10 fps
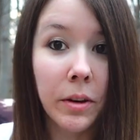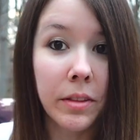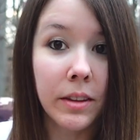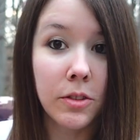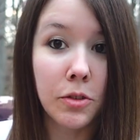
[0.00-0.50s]

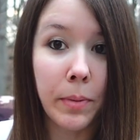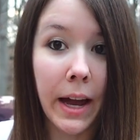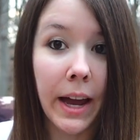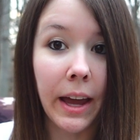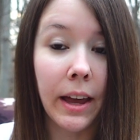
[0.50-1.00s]
worth it to
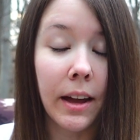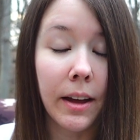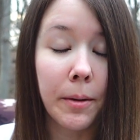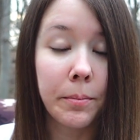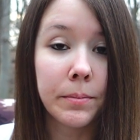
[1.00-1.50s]
buy
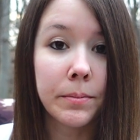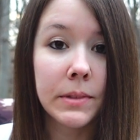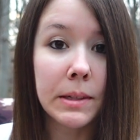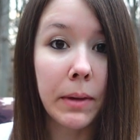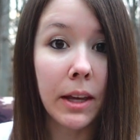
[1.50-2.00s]

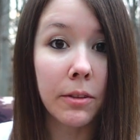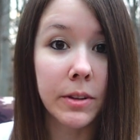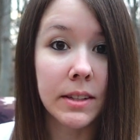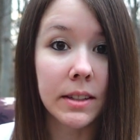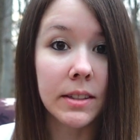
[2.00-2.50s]
to me
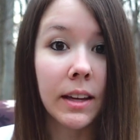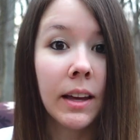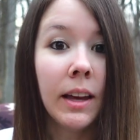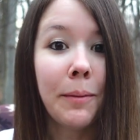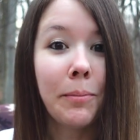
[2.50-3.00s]
for $60.
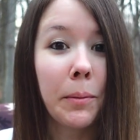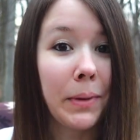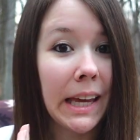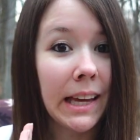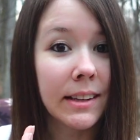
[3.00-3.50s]
But
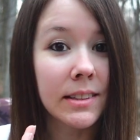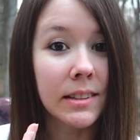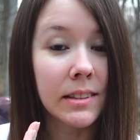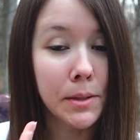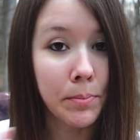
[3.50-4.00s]
being it's a
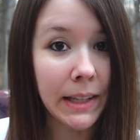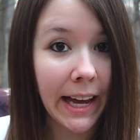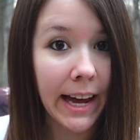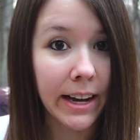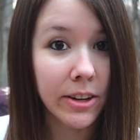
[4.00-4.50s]

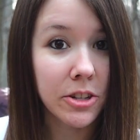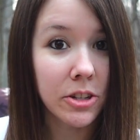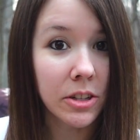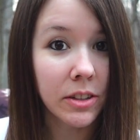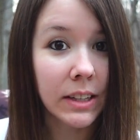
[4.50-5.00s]

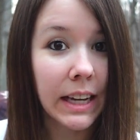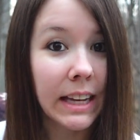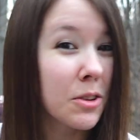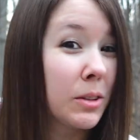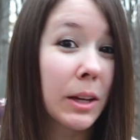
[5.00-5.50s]
splash,
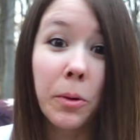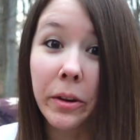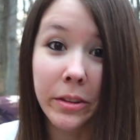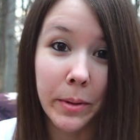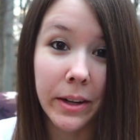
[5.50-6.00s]
it's only
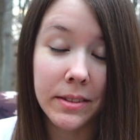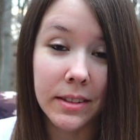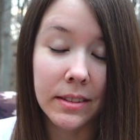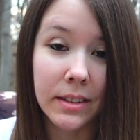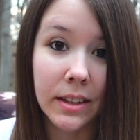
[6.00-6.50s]
worth about
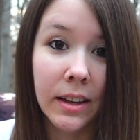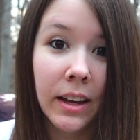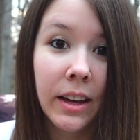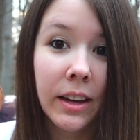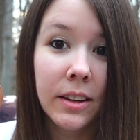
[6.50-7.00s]
$60.
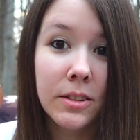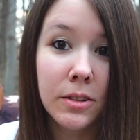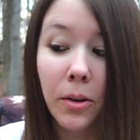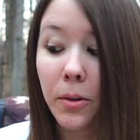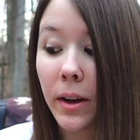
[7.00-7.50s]

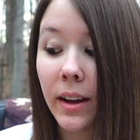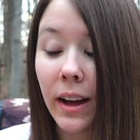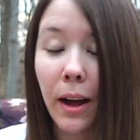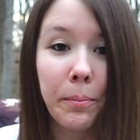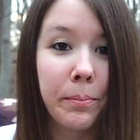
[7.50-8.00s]
So
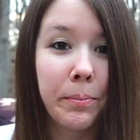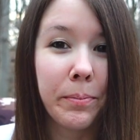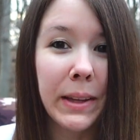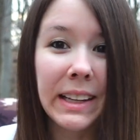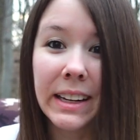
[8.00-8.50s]
I'll
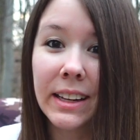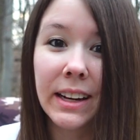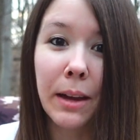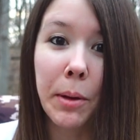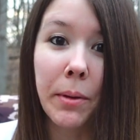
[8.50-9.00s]
be lucky to
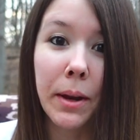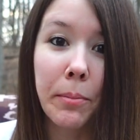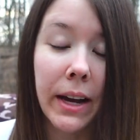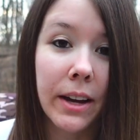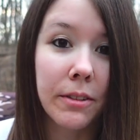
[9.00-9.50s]
get my money
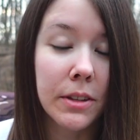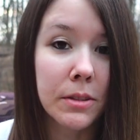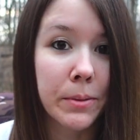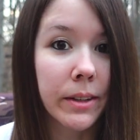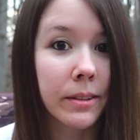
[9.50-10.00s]
back out of
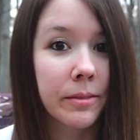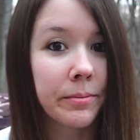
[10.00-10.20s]
this one.